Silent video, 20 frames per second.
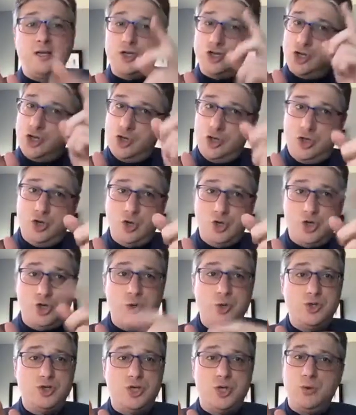should you
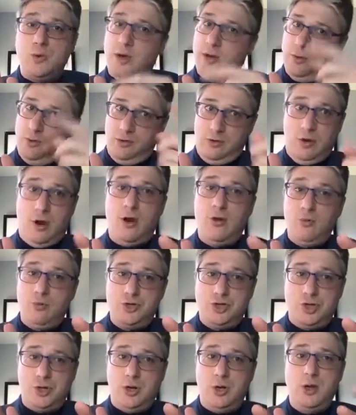choose to, and you darn
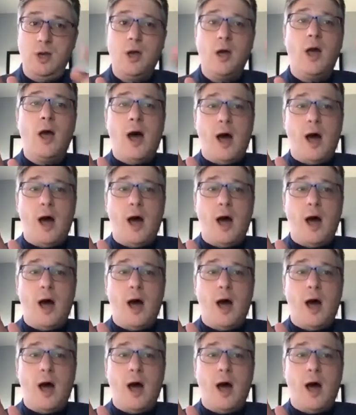should,